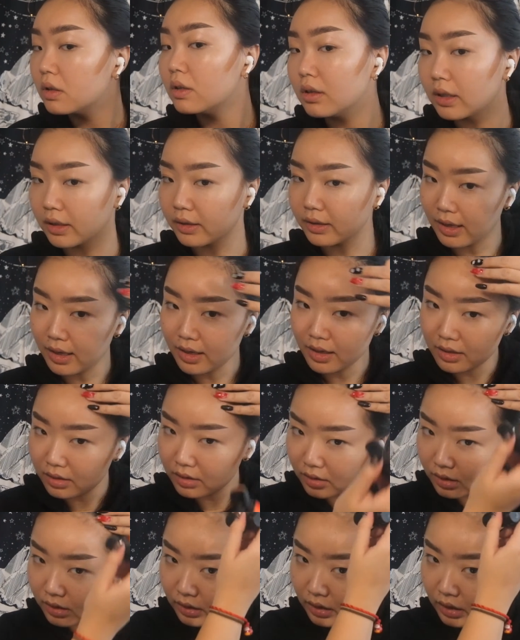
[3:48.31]
like
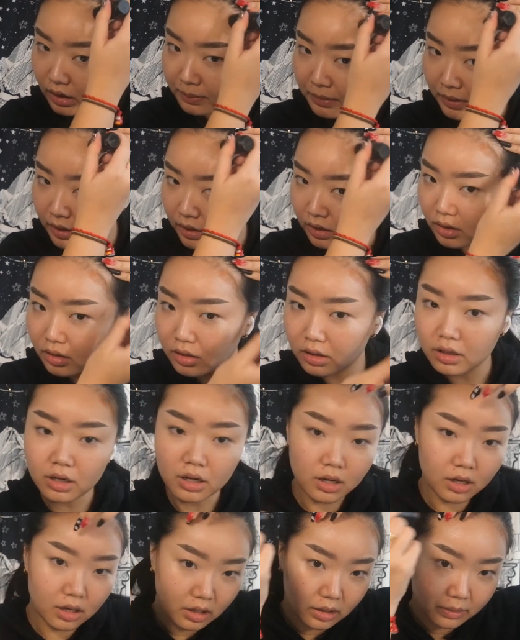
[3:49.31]
that, a little bit
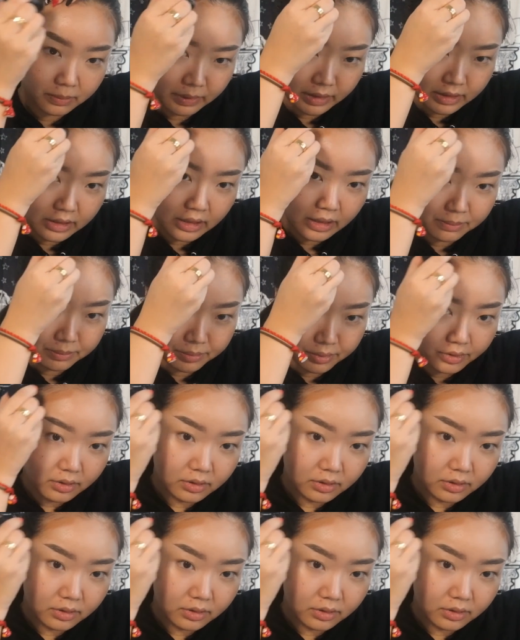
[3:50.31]
on my temple,